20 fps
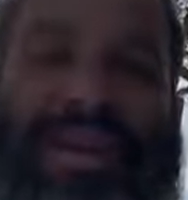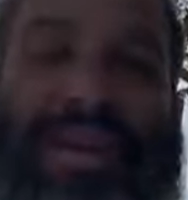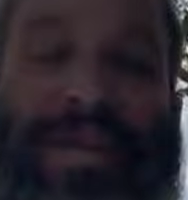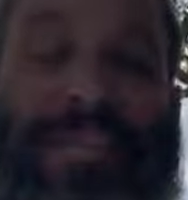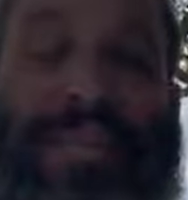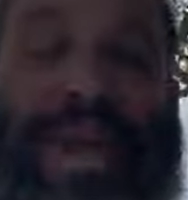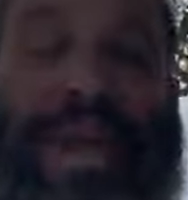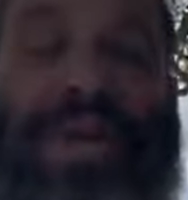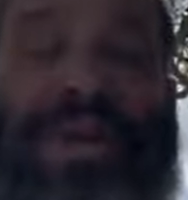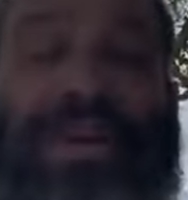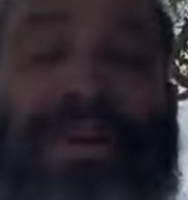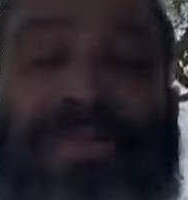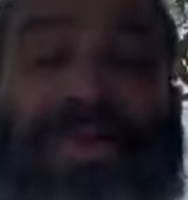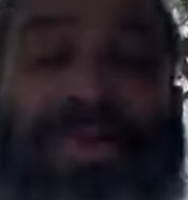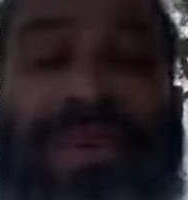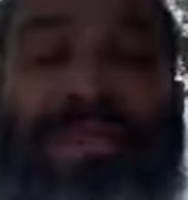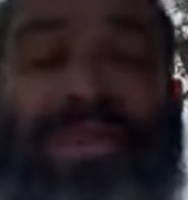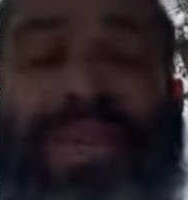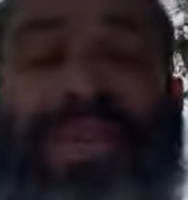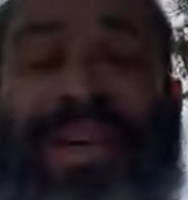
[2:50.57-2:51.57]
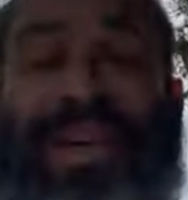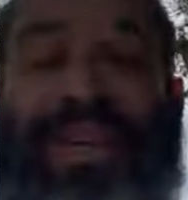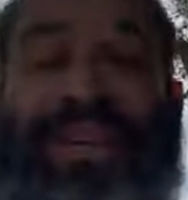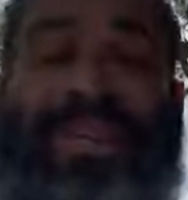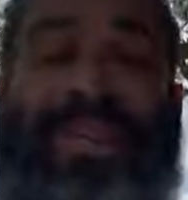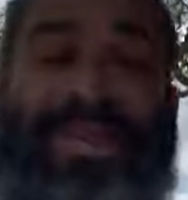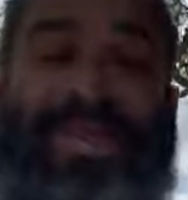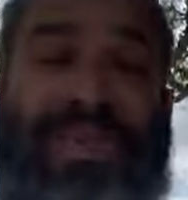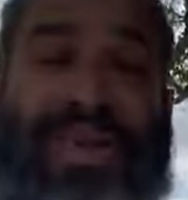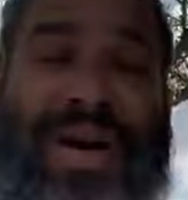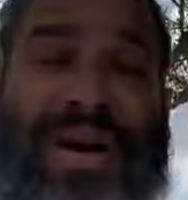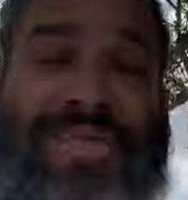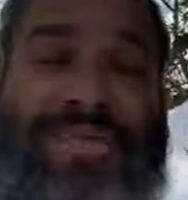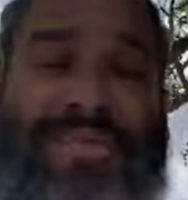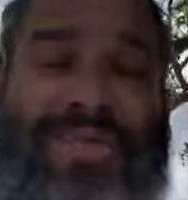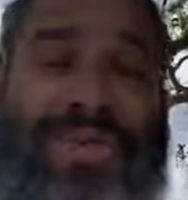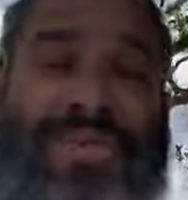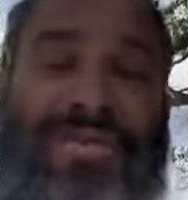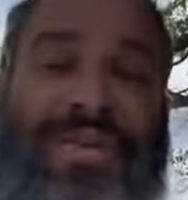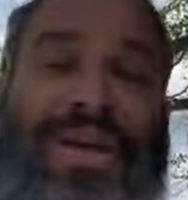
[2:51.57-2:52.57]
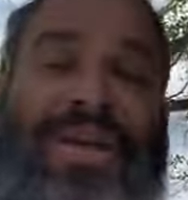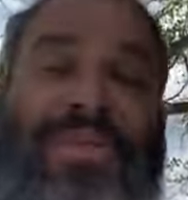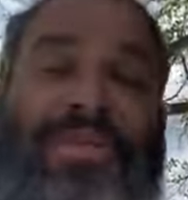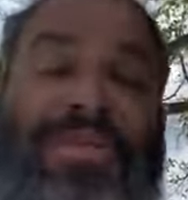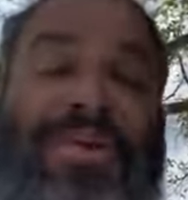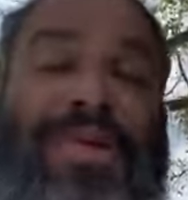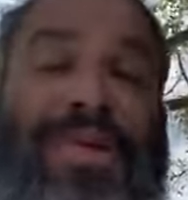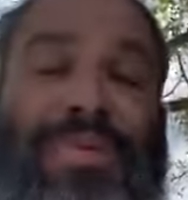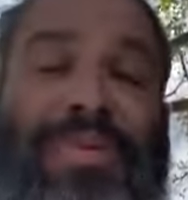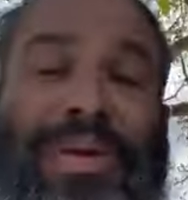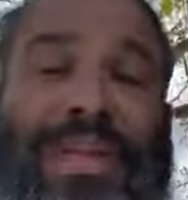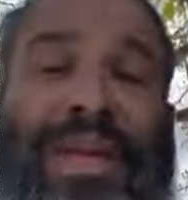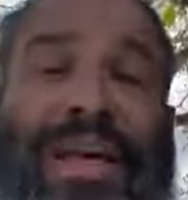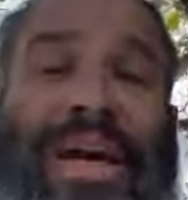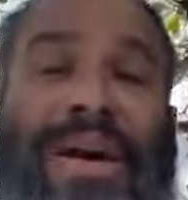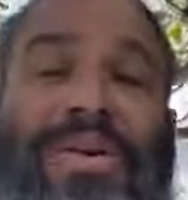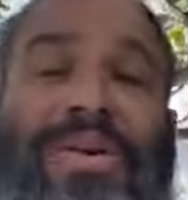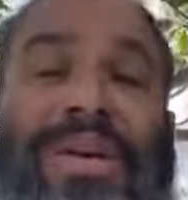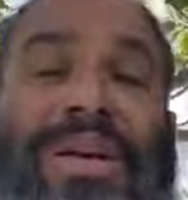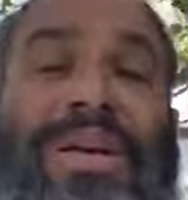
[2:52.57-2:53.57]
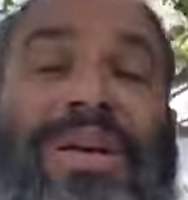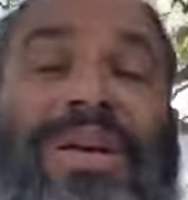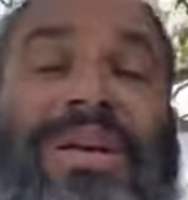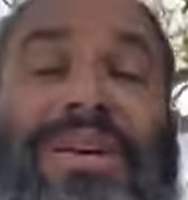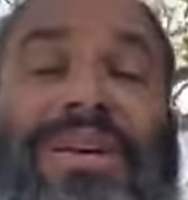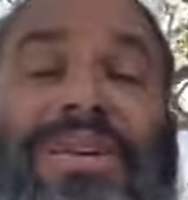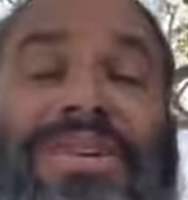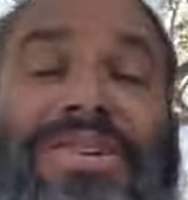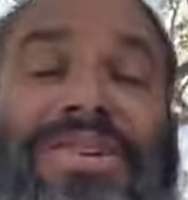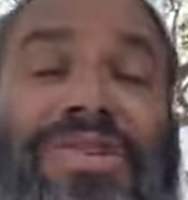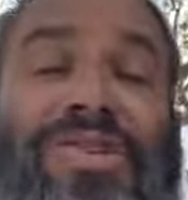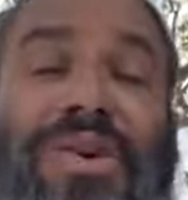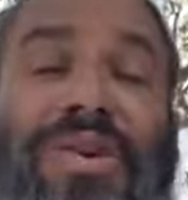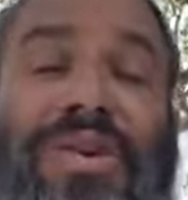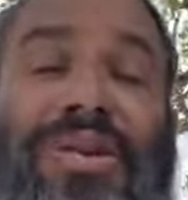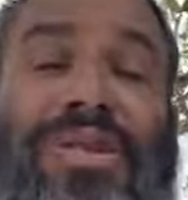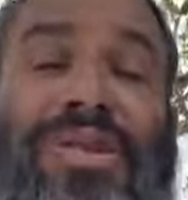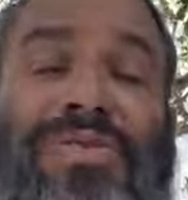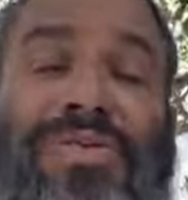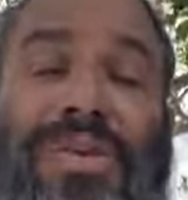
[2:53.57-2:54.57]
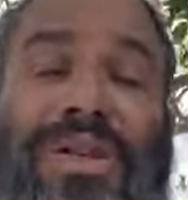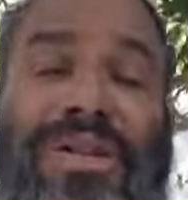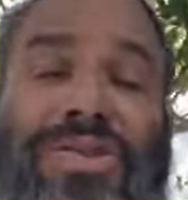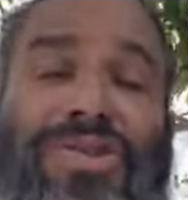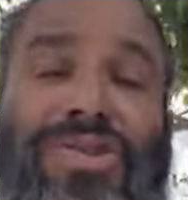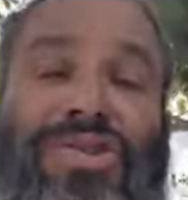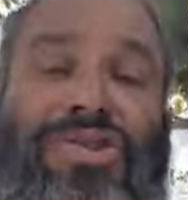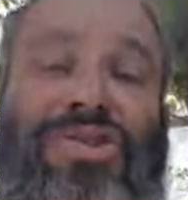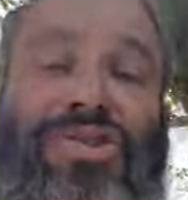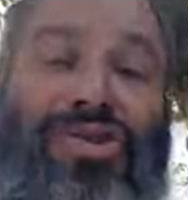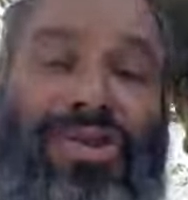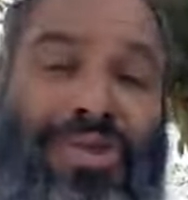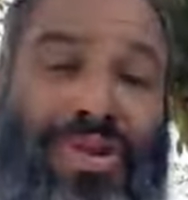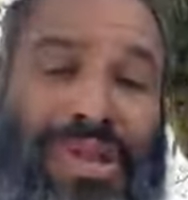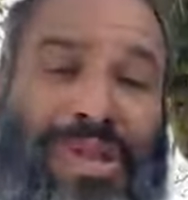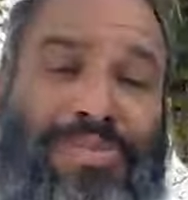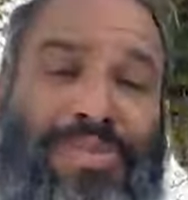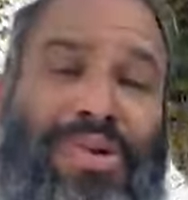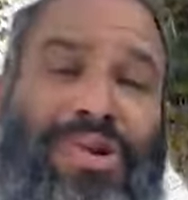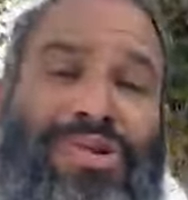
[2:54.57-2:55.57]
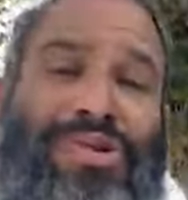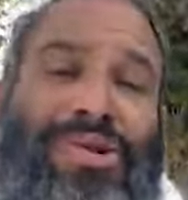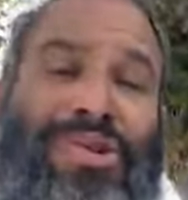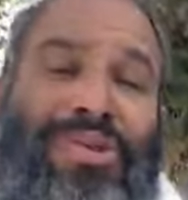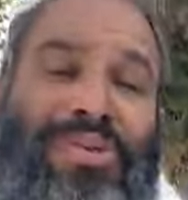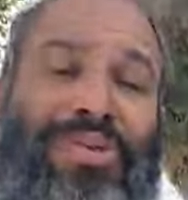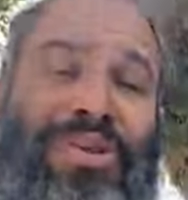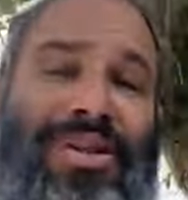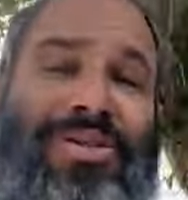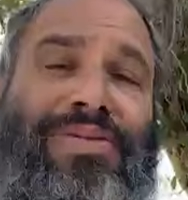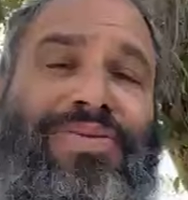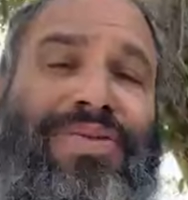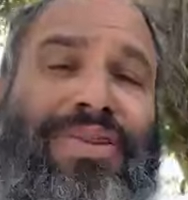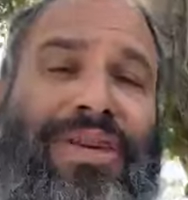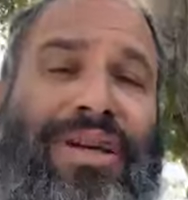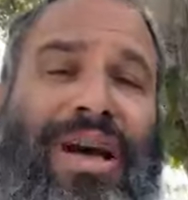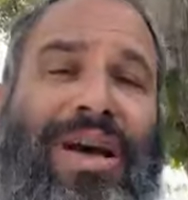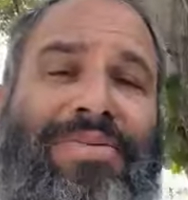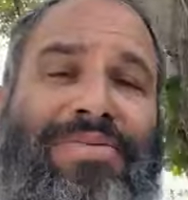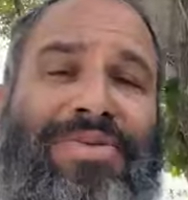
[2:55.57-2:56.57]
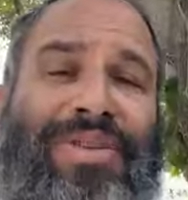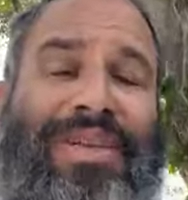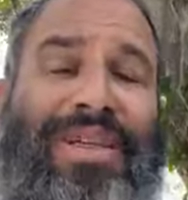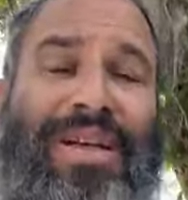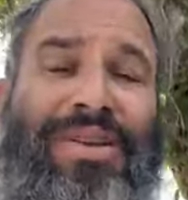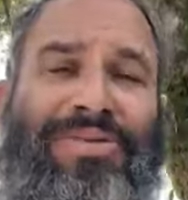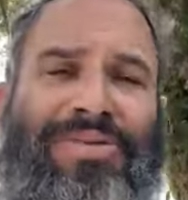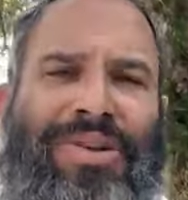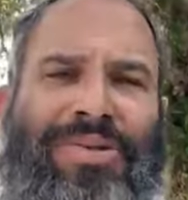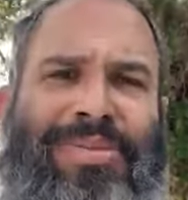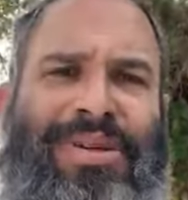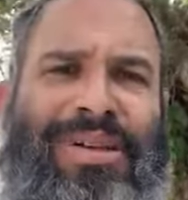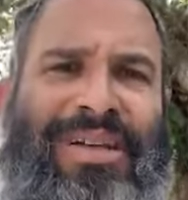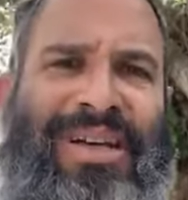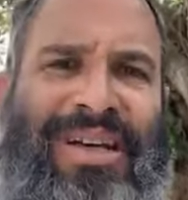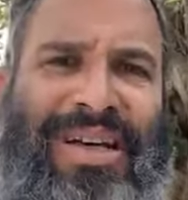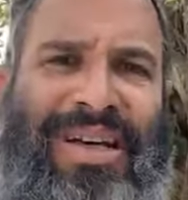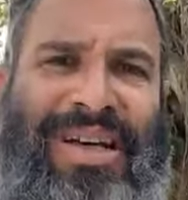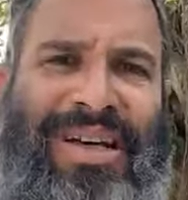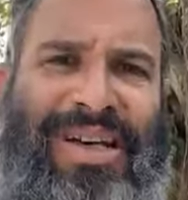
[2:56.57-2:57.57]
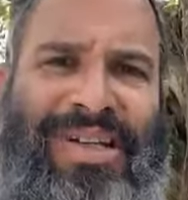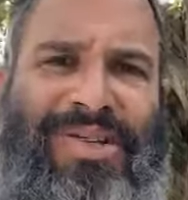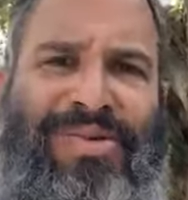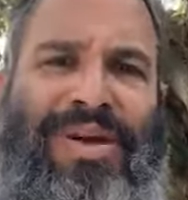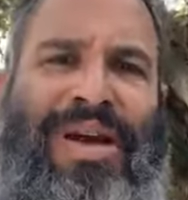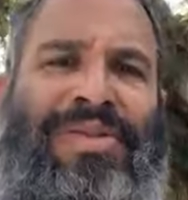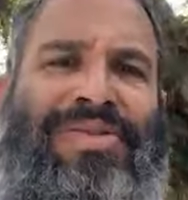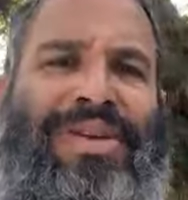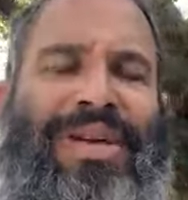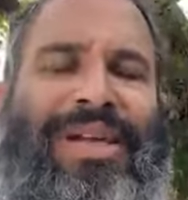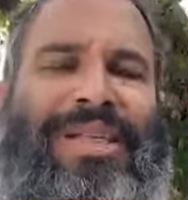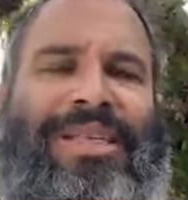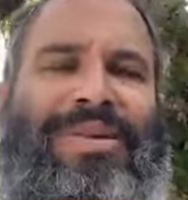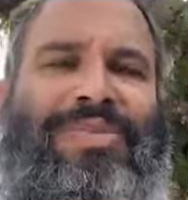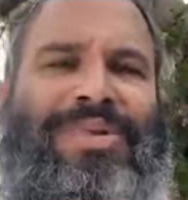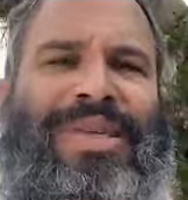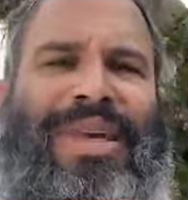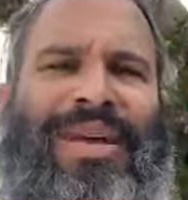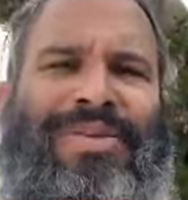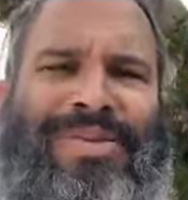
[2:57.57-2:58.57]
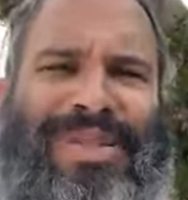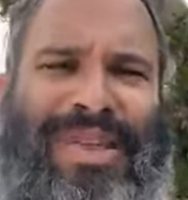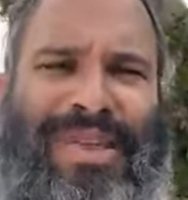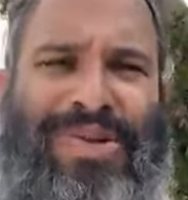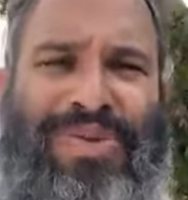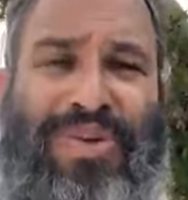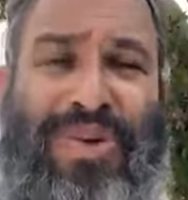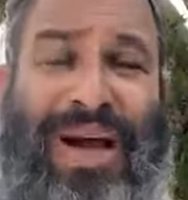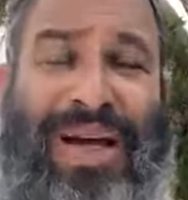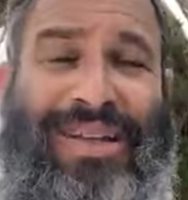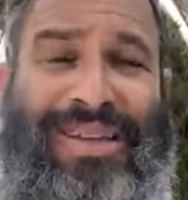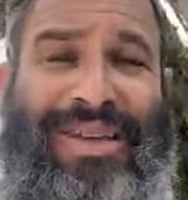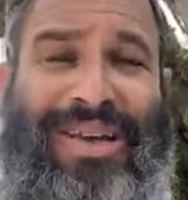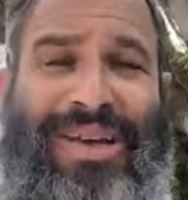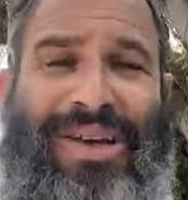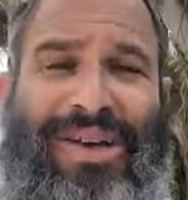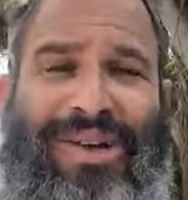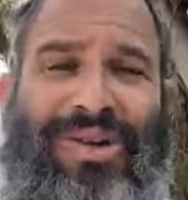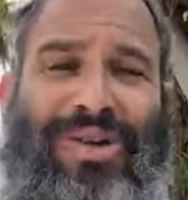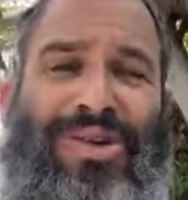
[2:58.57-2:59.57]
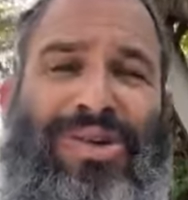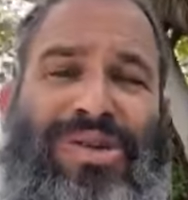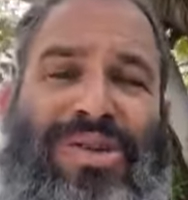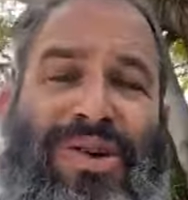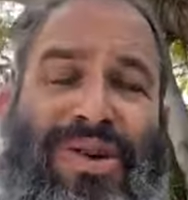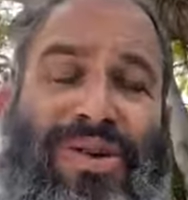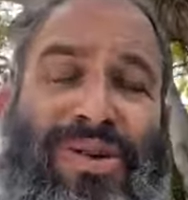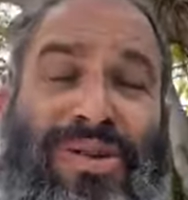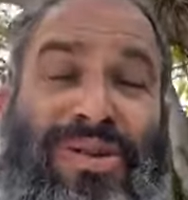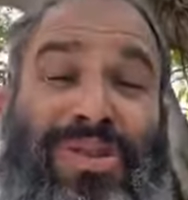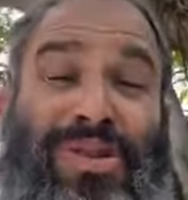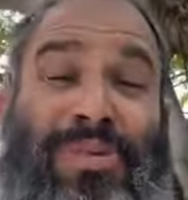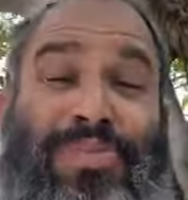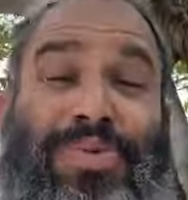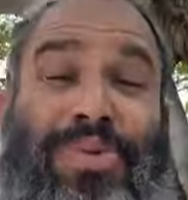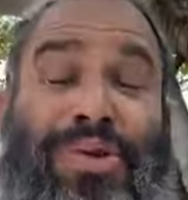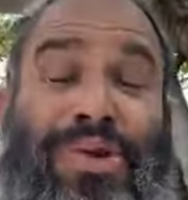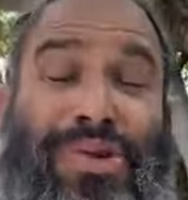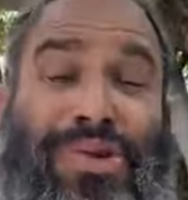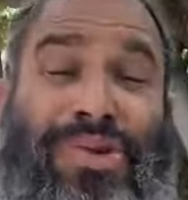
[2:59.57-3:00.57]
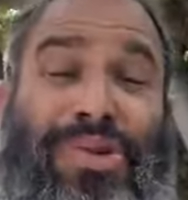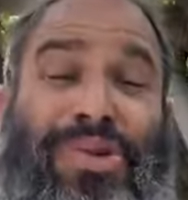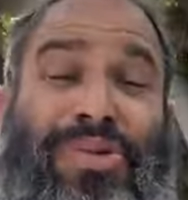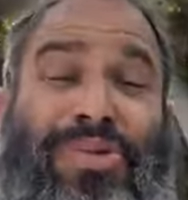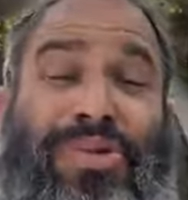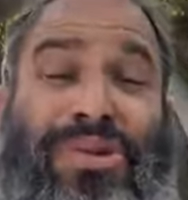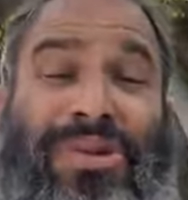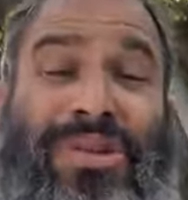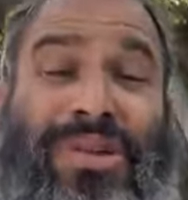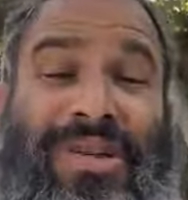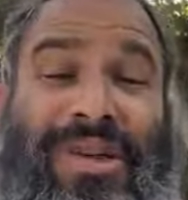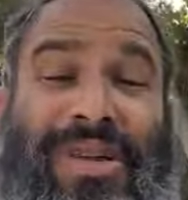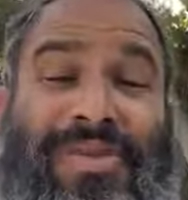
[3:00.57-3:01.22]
The man comes home. He tells his wife with great amusement how he sold this religious Jew his portion of the world to come for 10 ruble. His wife gets upset at him and says, what? You sold your portion of the world to